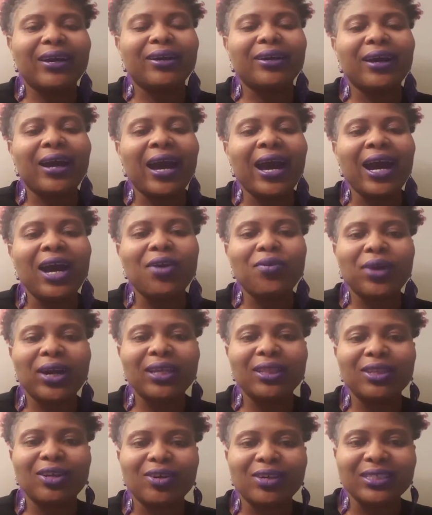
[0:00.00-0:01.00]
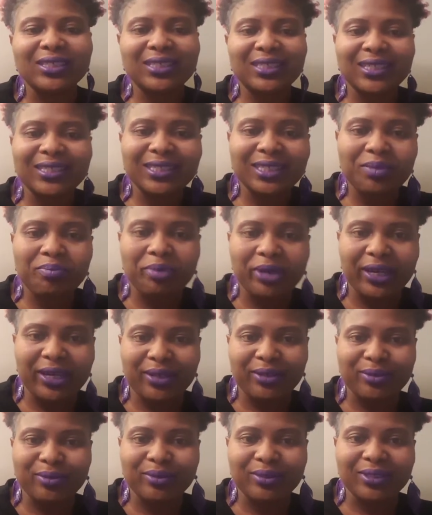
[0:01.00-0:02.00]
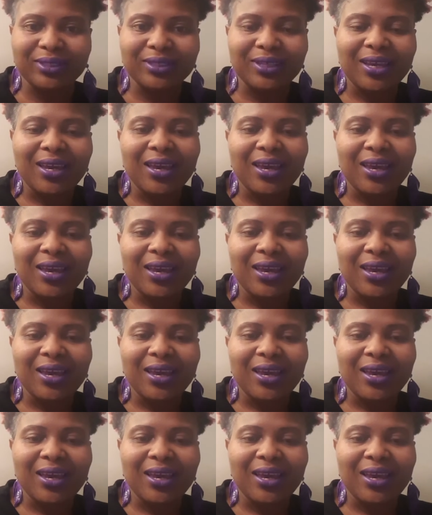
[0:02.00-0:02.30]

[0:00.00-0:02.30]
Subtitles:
how I lost 60 pounds